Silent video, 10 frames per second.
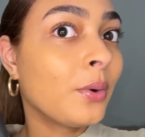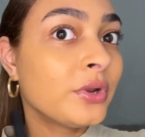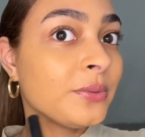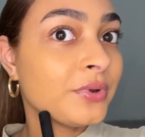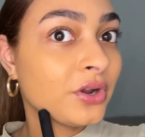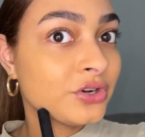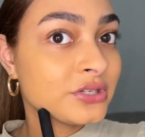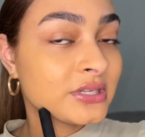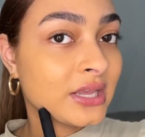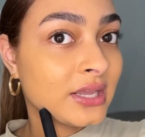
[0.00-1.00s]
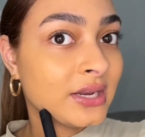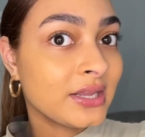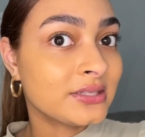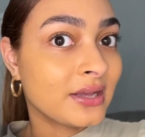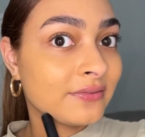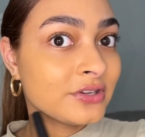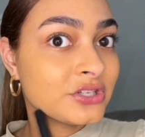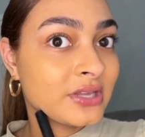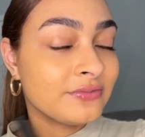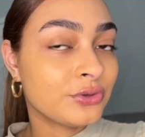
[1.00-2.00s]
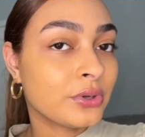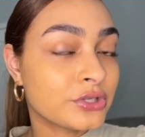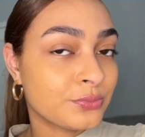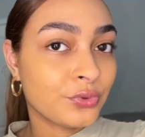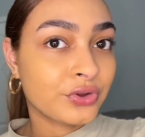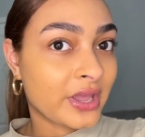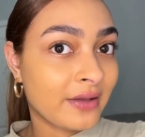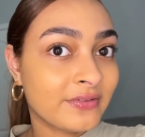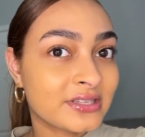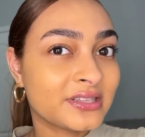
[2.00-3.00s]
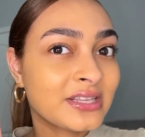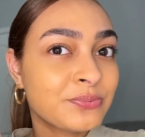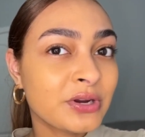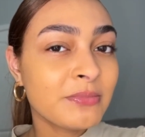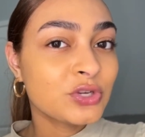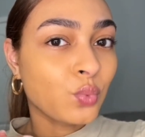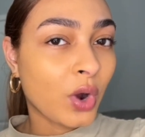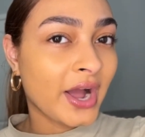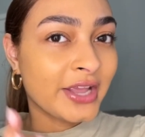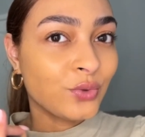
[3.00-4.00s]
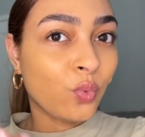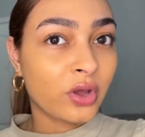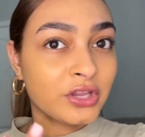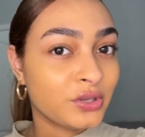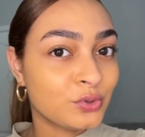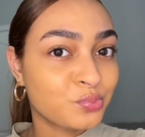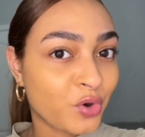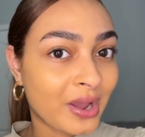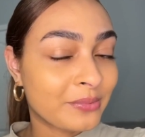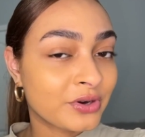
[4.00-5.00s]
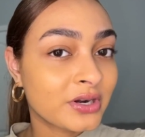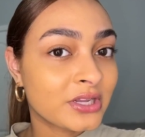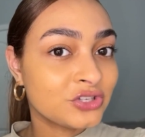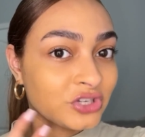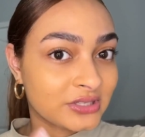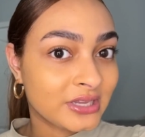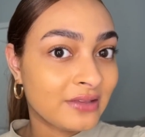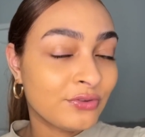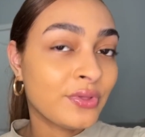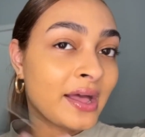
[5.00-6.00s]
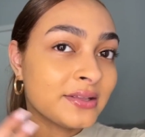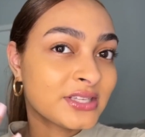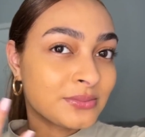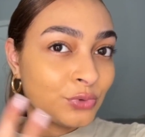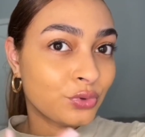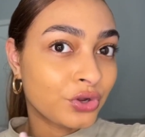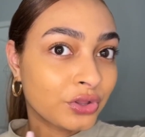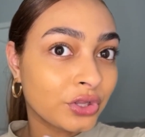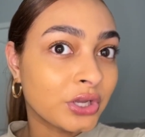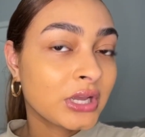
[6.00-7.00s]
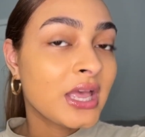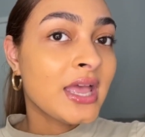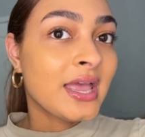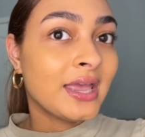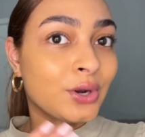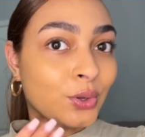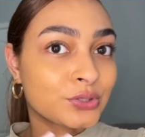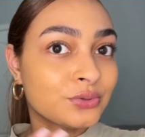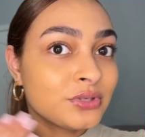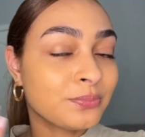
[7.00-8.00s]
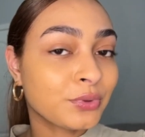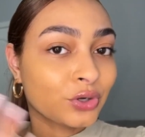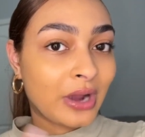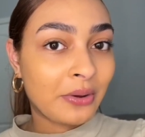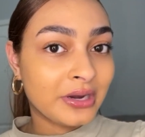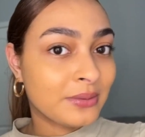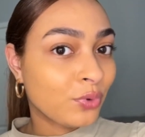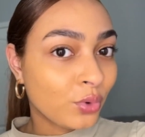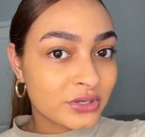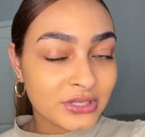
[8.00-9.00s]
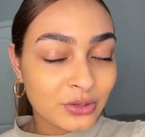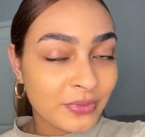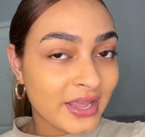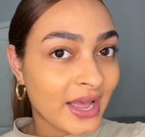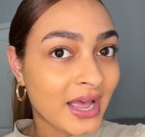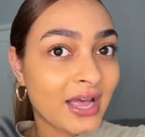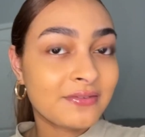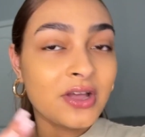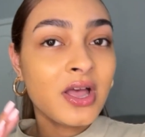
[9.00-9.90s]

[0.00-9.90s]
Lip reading: when you put on your skin, it definitely just gives you a smoother canvas, and that's pretty much why you want to use primer, is just to give you that smoother look, and also to blur out any pores that you may have